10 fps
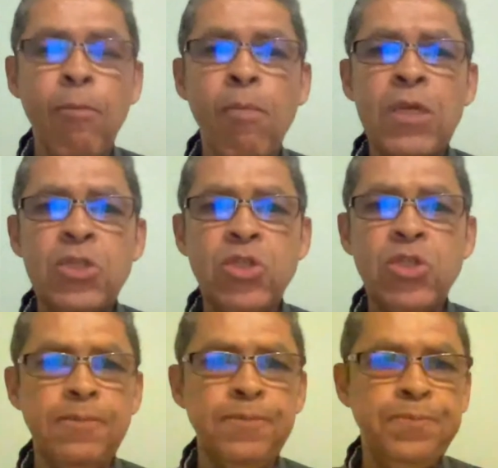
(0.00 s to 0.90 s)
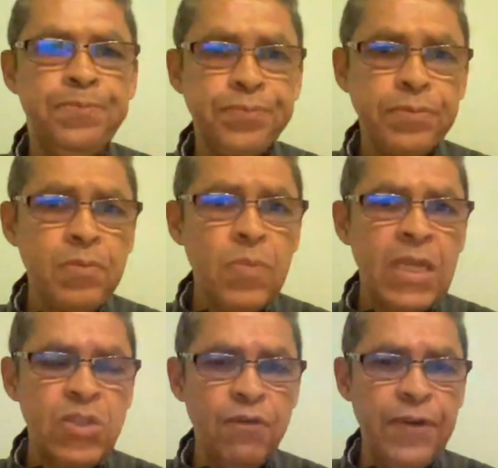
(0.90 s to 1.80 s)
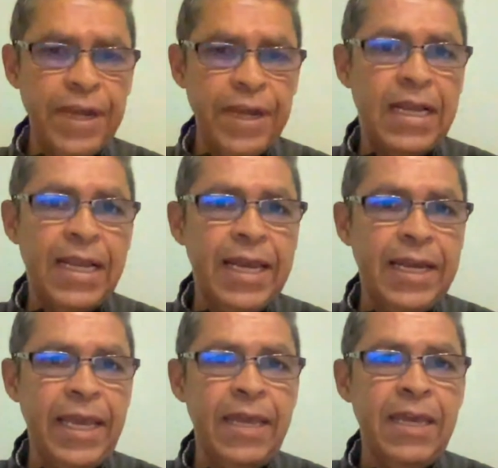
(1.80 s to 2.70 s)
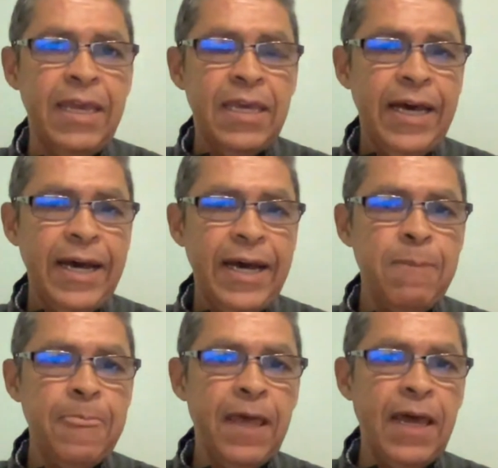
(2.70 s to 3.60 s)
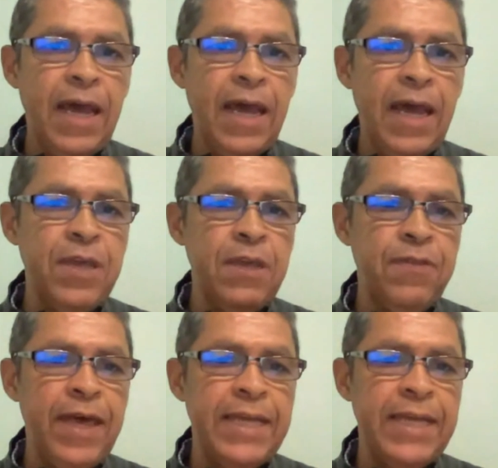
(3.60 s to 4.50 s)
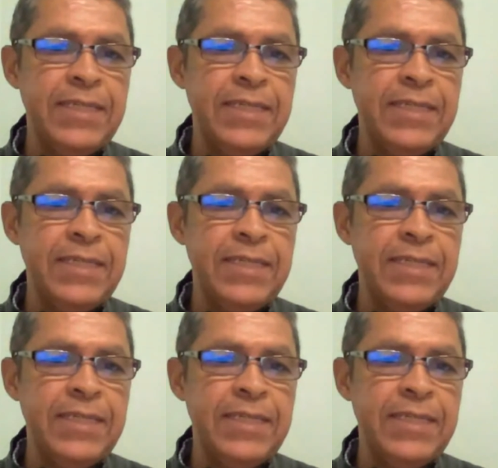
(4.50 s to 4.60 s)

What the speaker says: So very clearly, I think that